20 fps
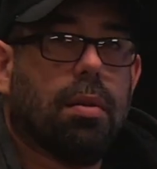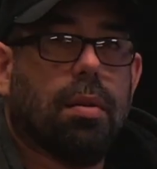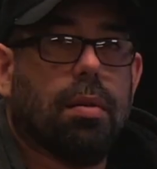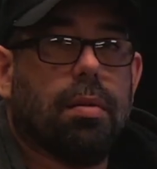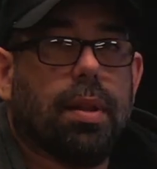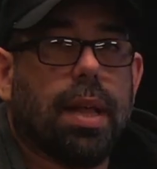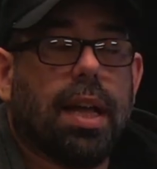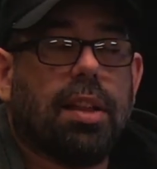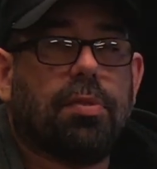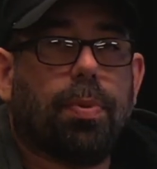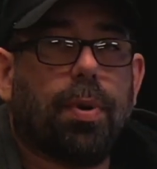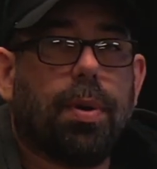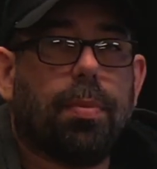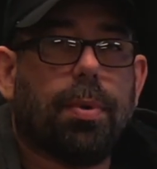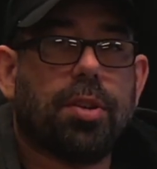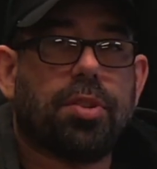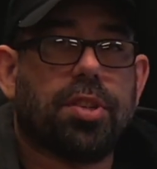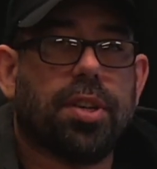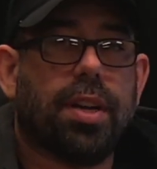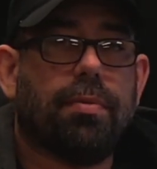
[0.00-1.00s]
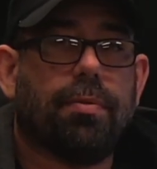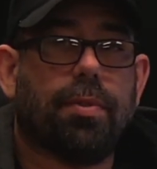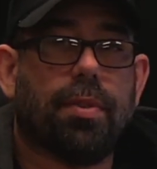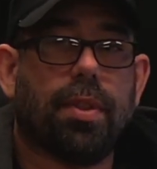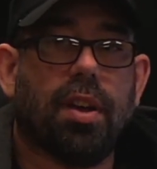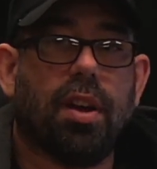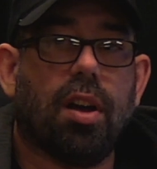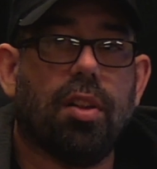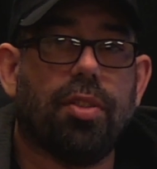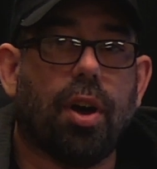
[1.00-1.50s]
That's pretty much it for
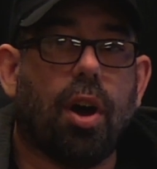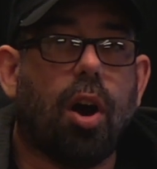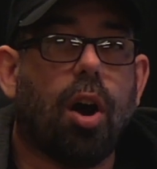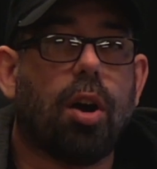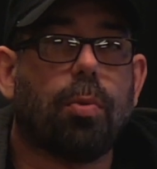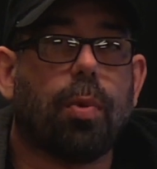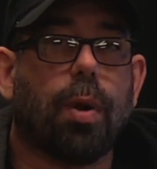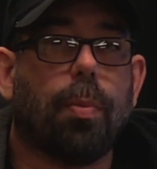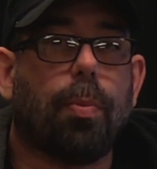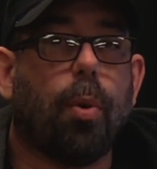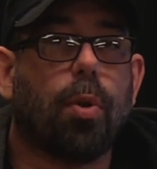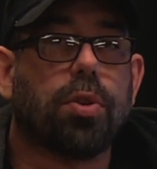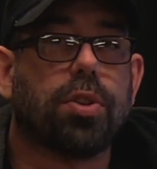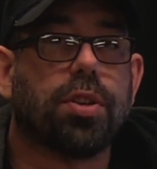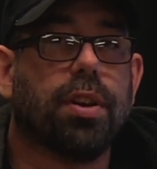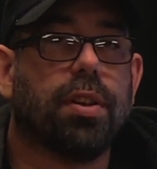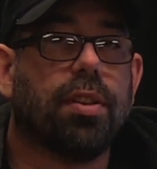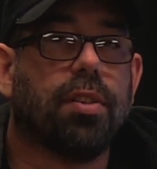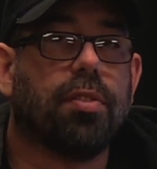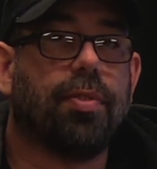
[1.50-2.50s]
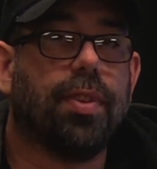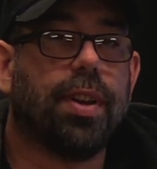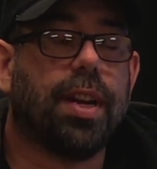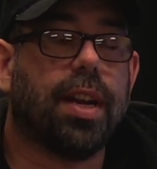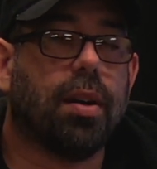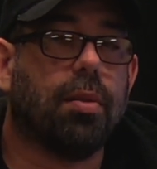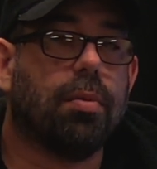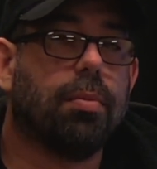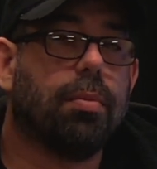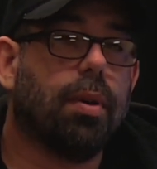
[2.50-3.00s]
the hardware portion of this
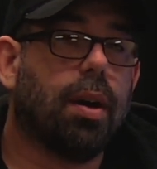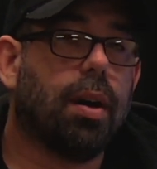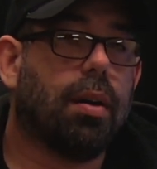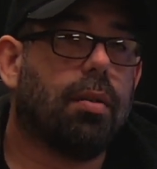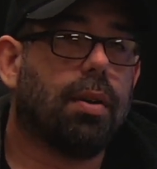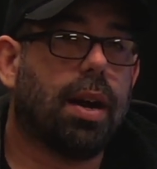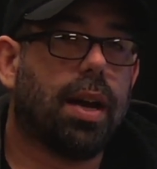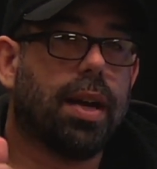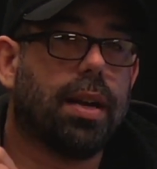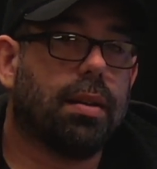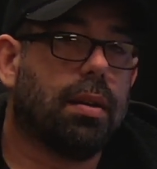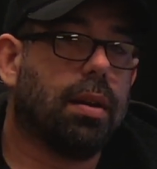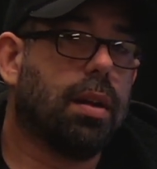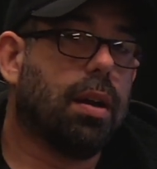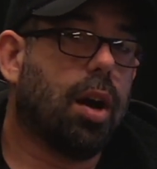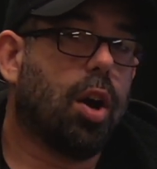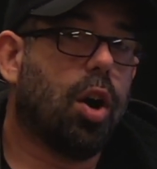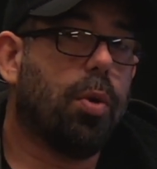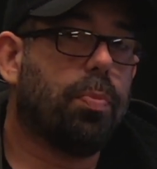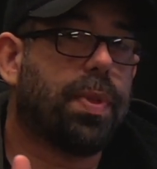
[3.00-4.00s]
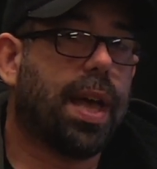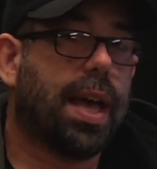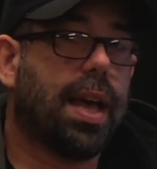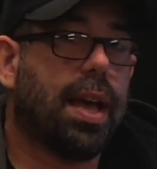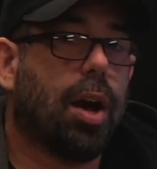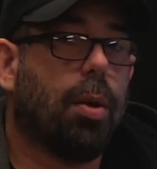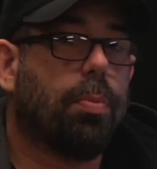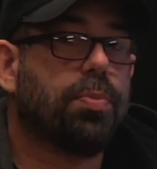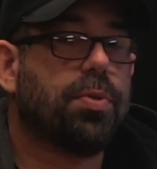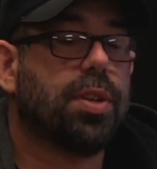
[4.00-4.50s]
video. All right. I hope that
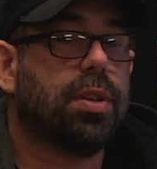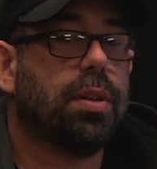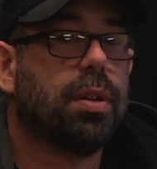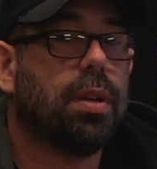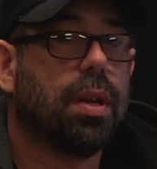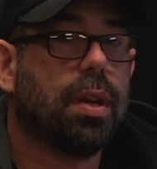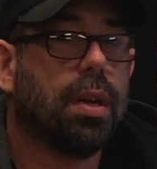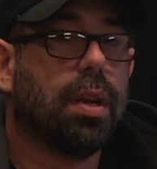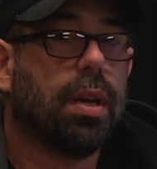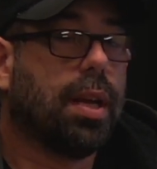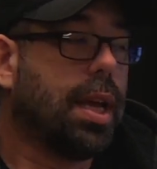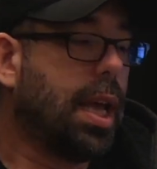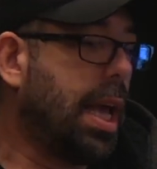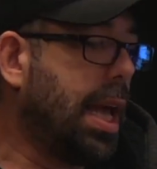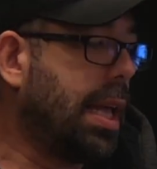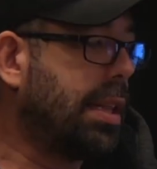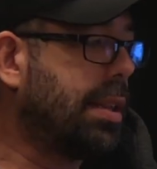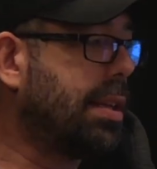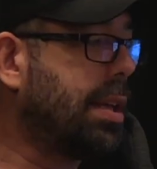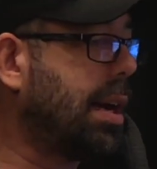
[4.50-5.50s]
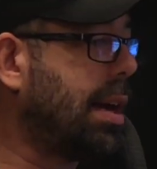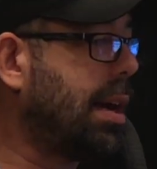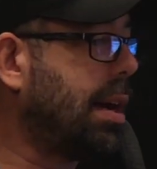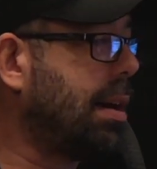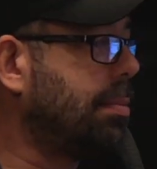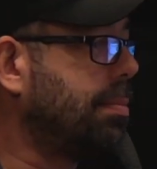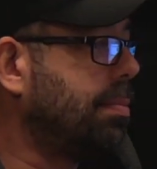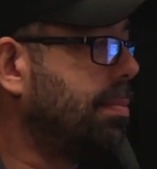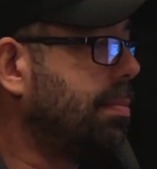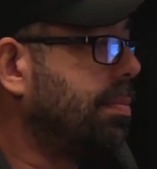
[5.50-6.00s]
helped you. And
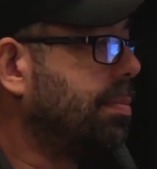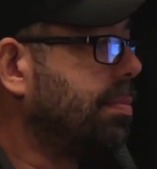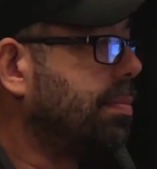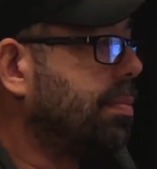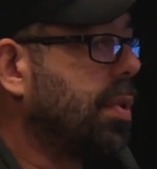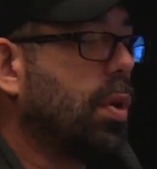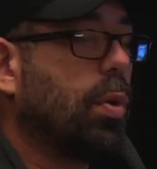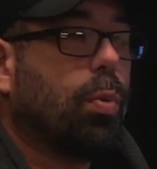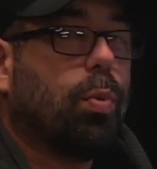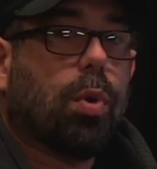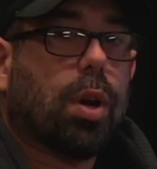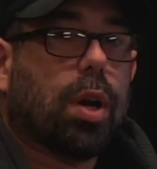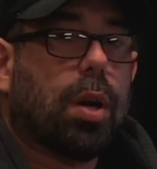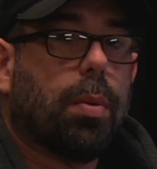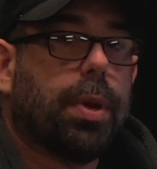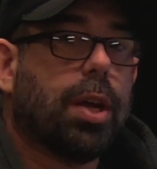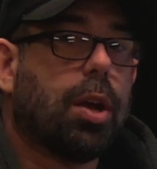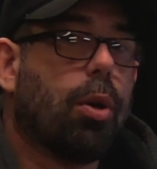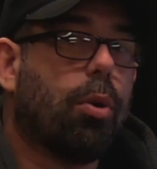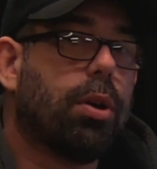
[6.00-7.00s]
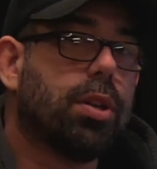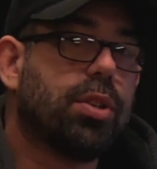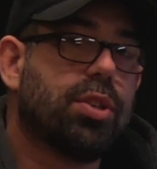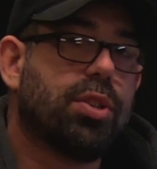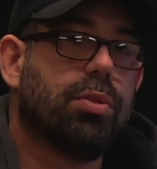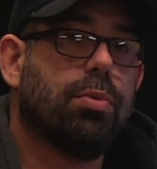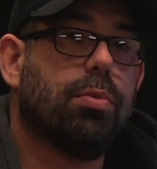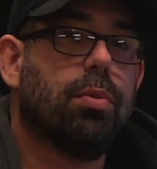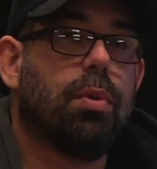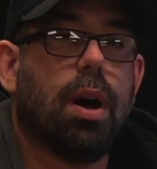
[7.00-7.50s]
we're going to be going
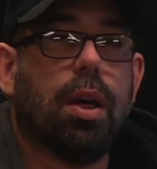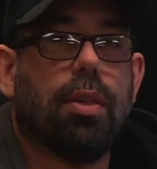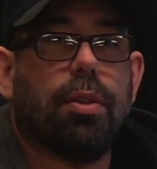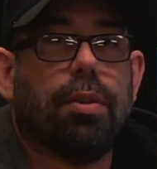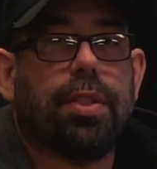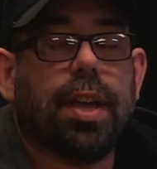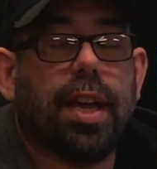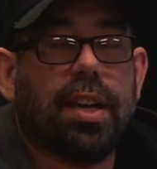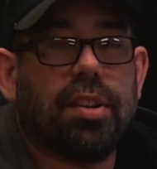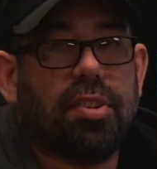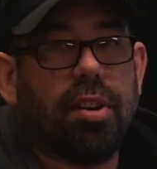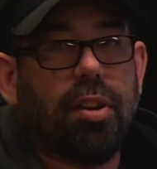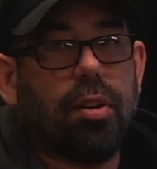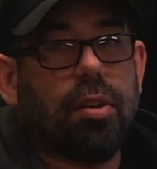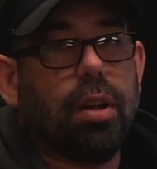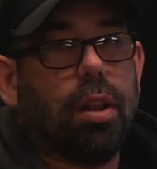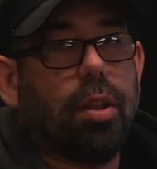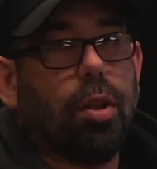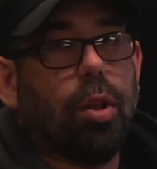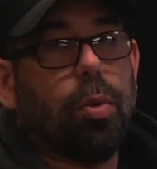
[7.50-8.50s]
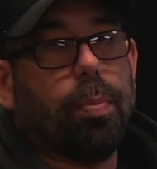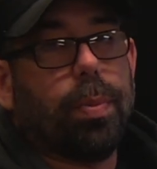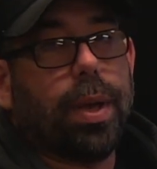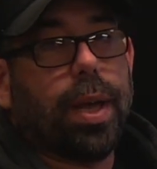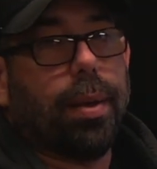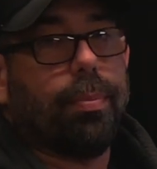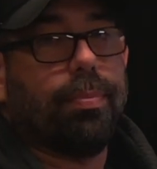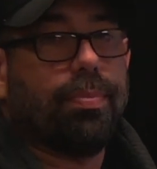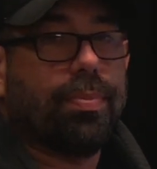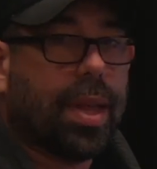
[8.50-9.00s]
to other things here in a little
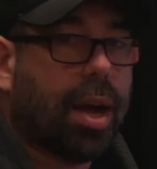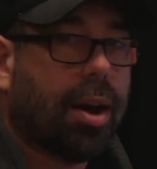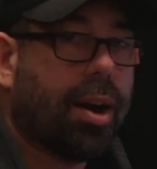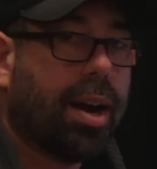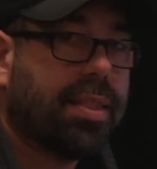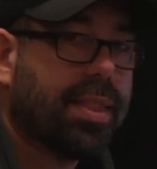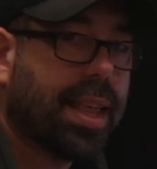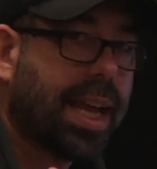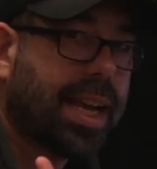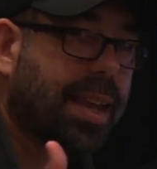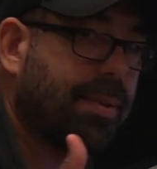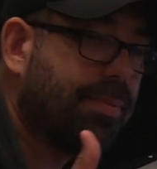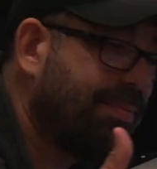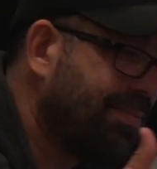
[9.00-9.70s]
bit. All right. Thank you.